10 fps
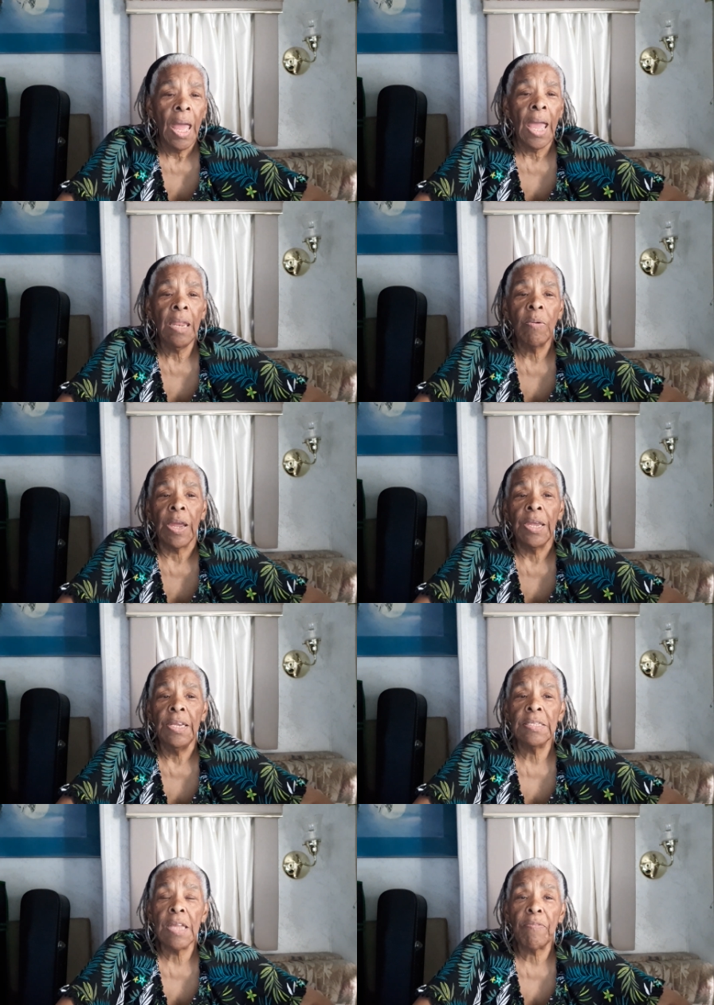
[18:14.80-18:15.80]
Anyway,
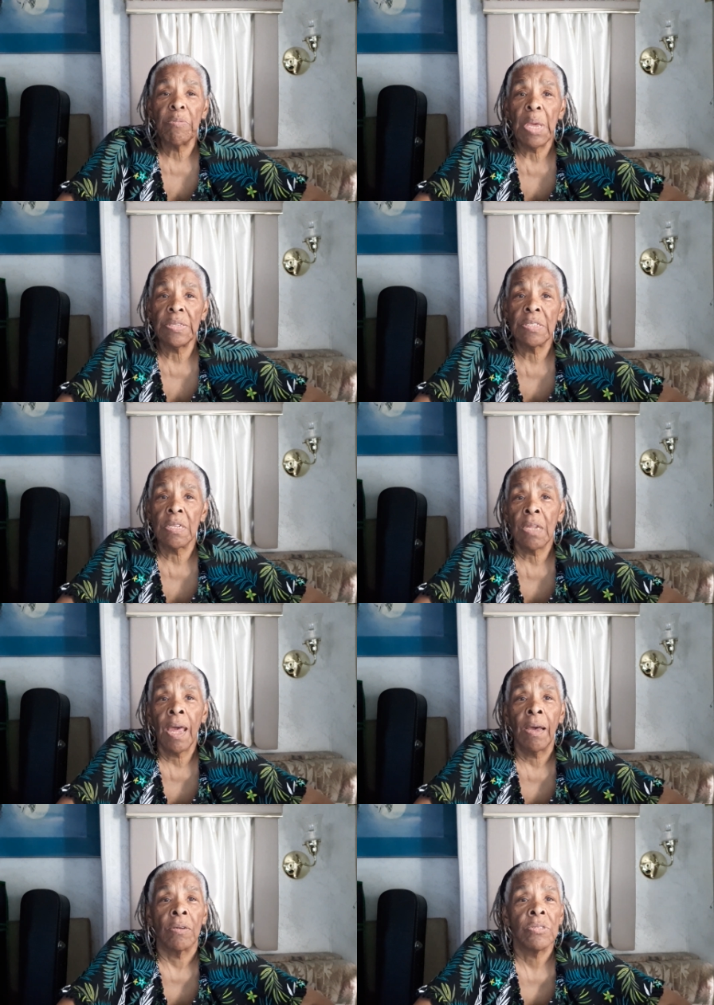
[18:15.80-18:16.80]
he's never messed in the
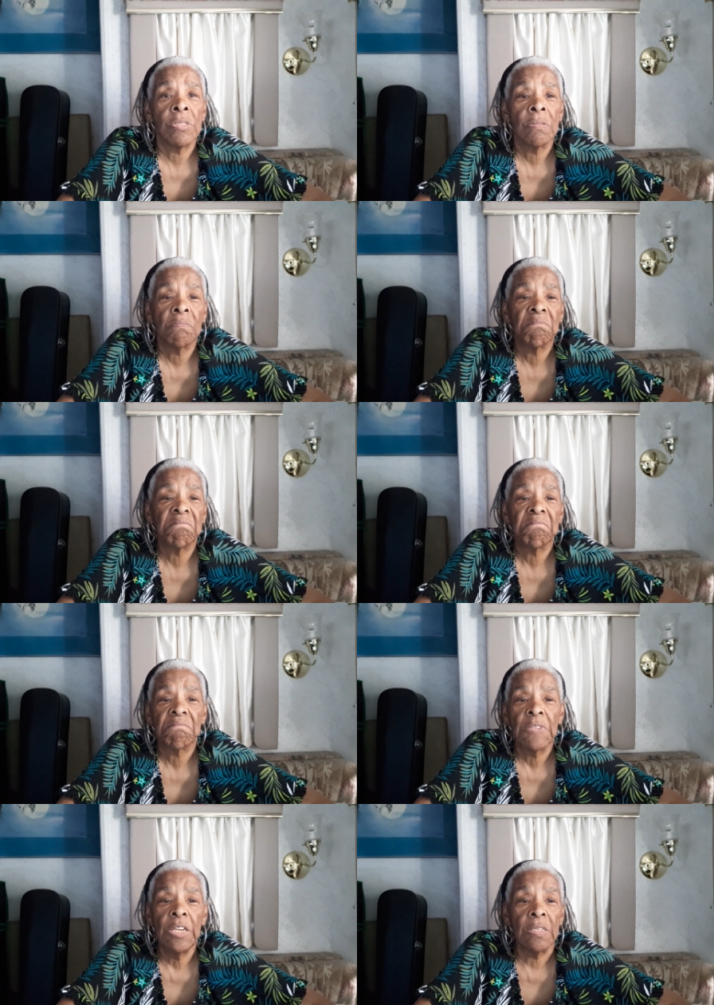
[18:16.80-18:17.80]
house.
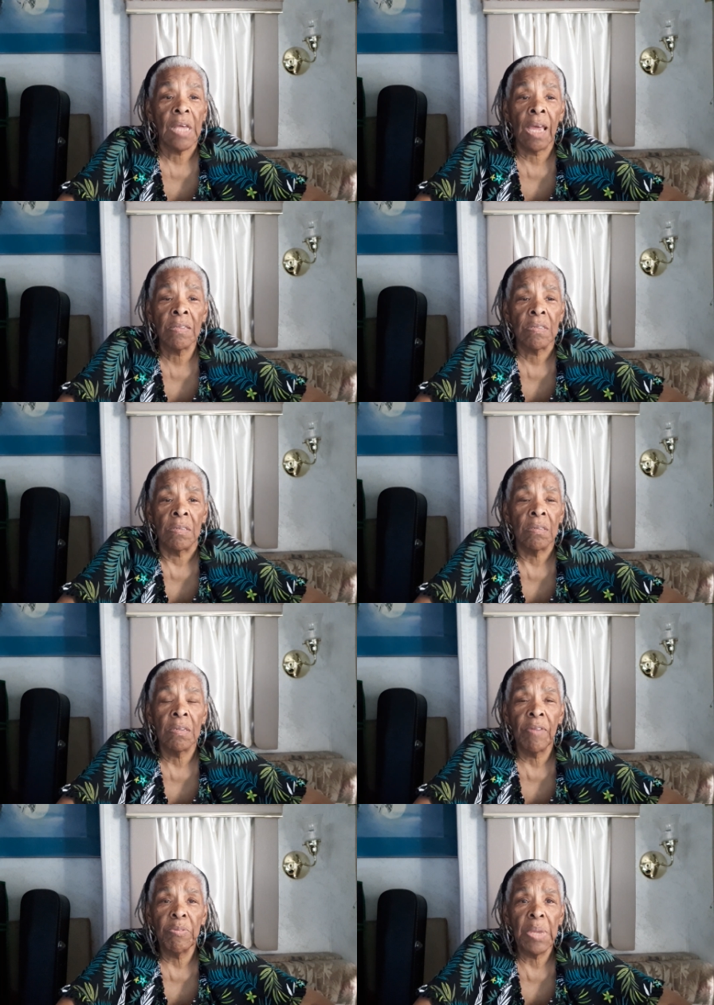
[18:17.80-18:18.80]
He's excellent.
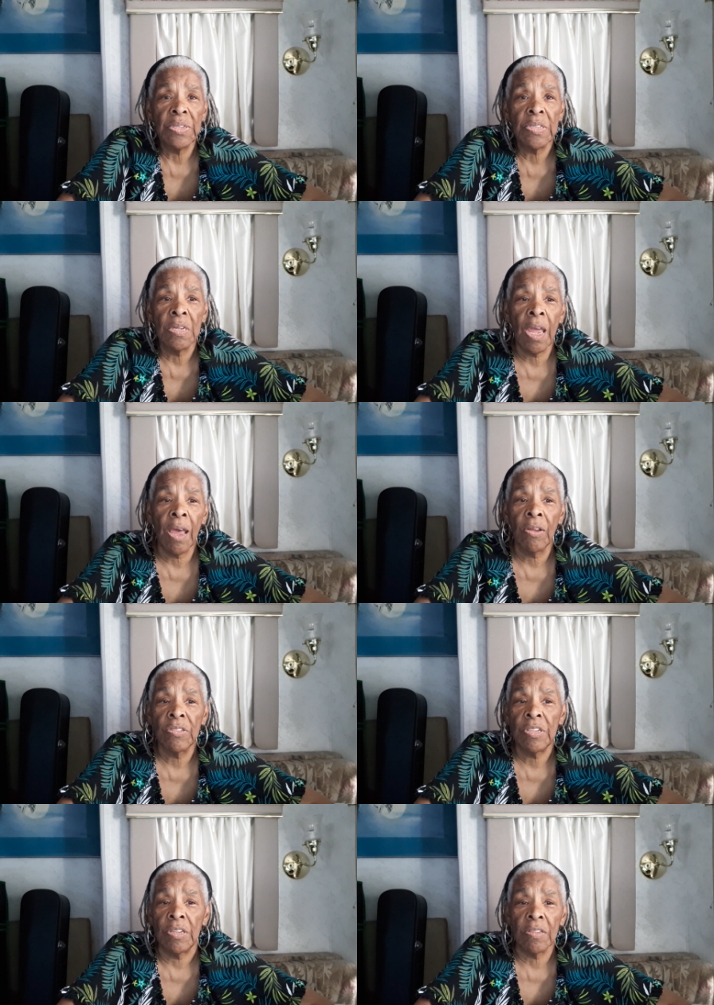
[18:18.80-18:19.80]
Never messed in the
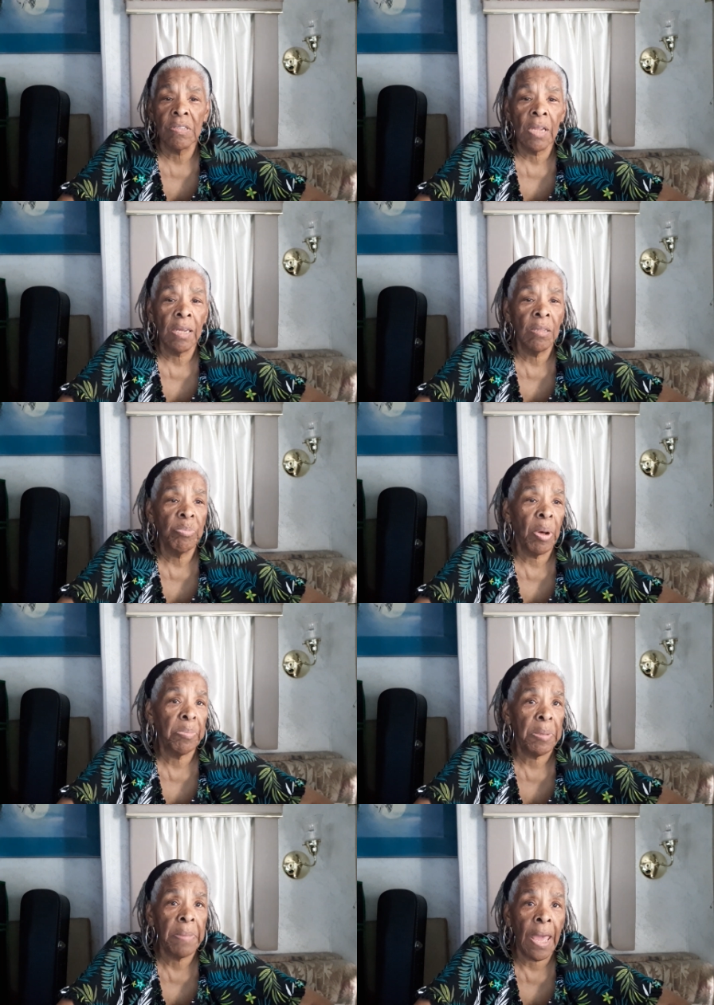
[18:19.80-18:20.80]
house. He doesn't like the
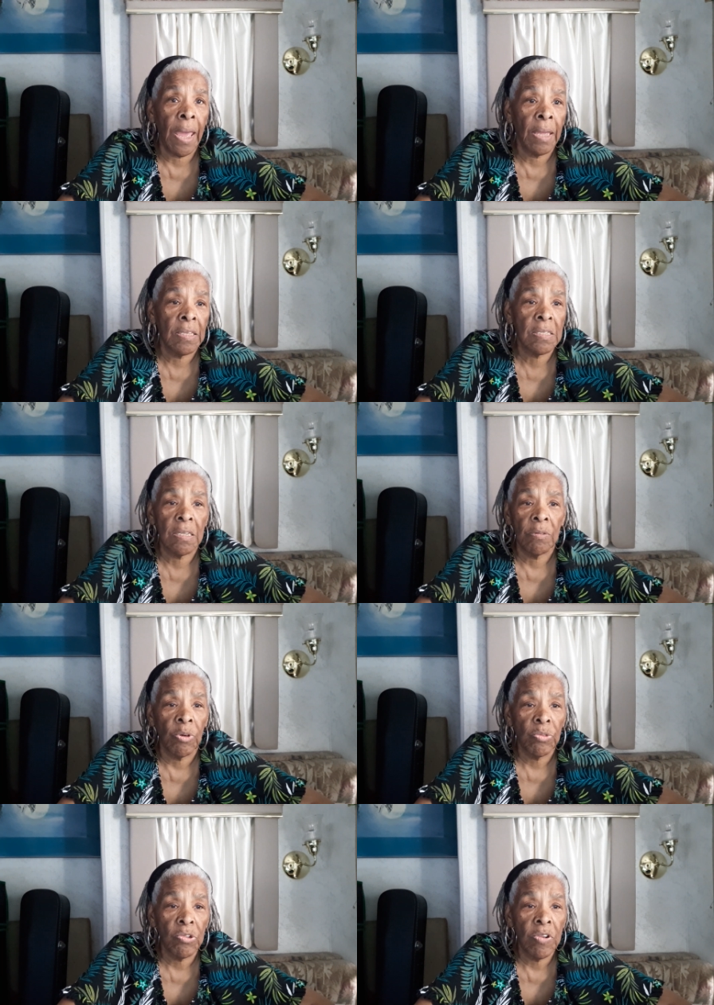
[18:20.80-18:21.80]
puppy pads. He
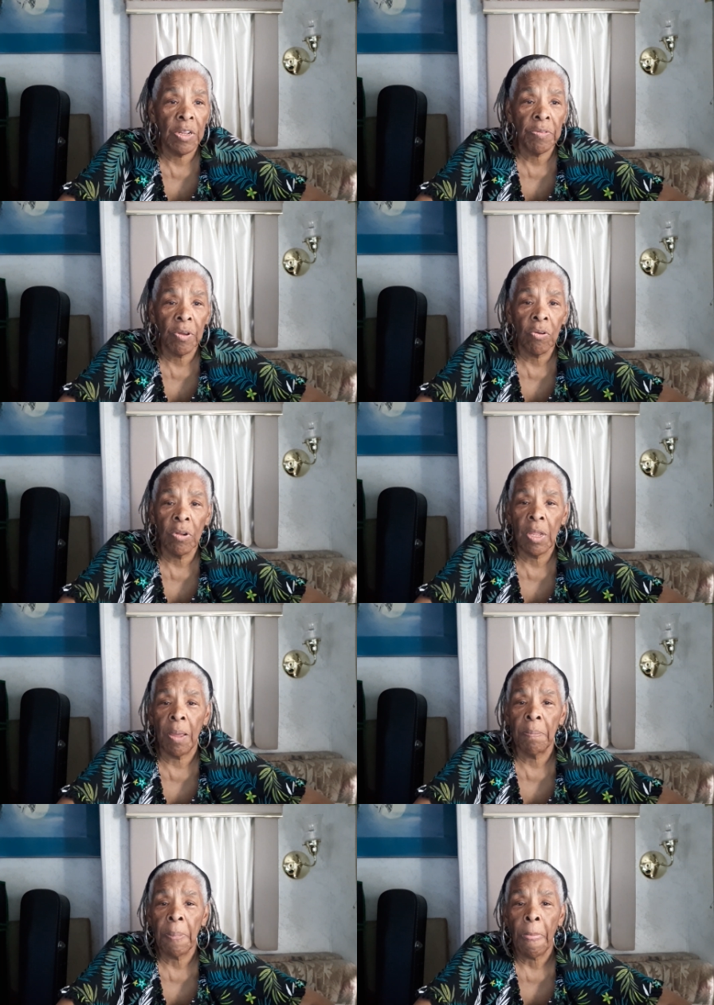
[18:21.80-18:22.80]
won't do anything on
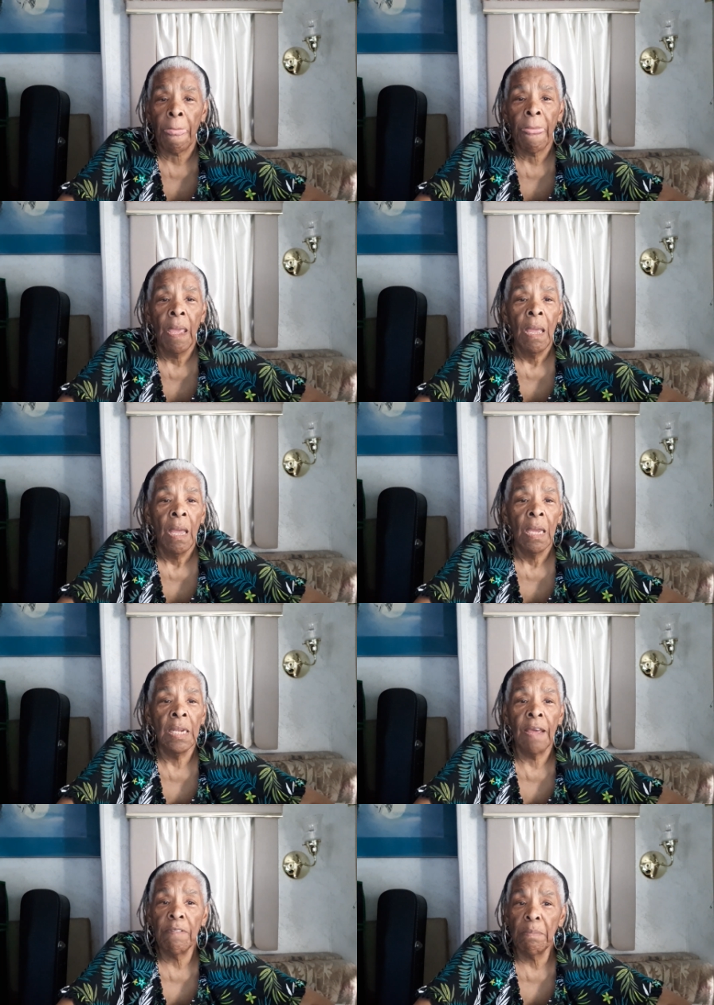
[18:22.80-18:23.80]
them. He
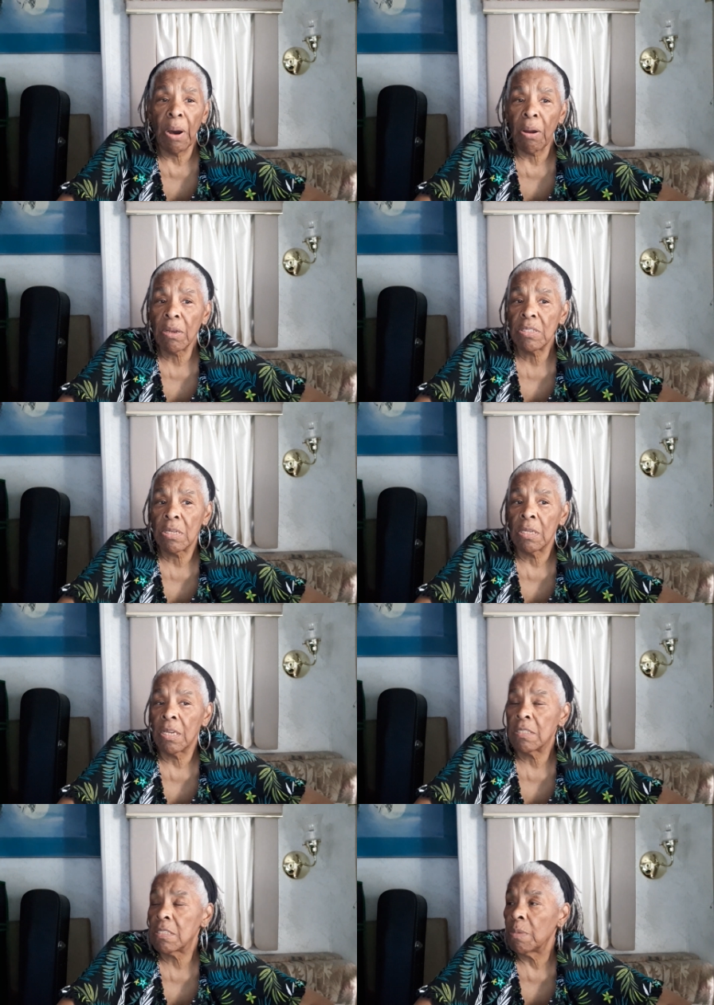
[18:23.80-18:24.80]
never barks
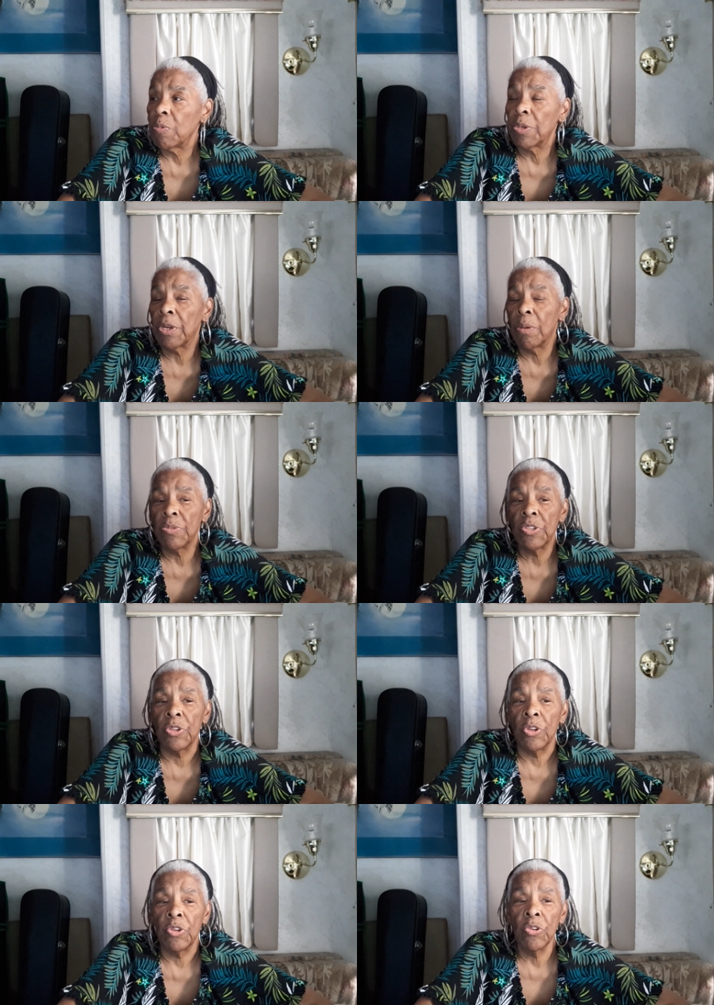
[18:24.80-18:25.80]
unless someone comes to
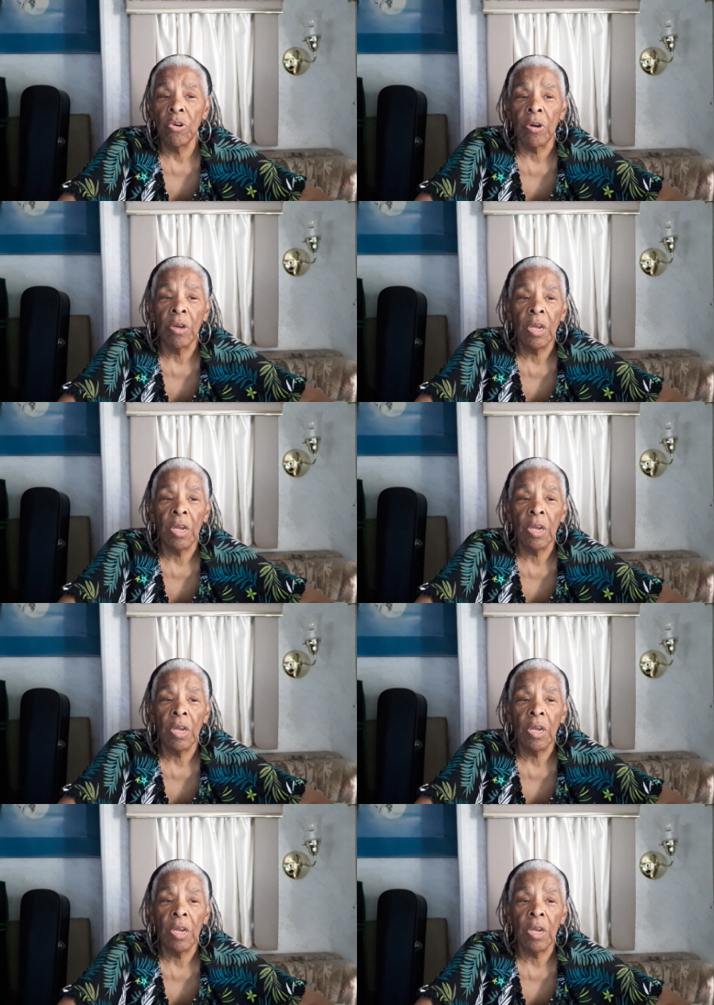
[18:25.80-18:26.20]
the door,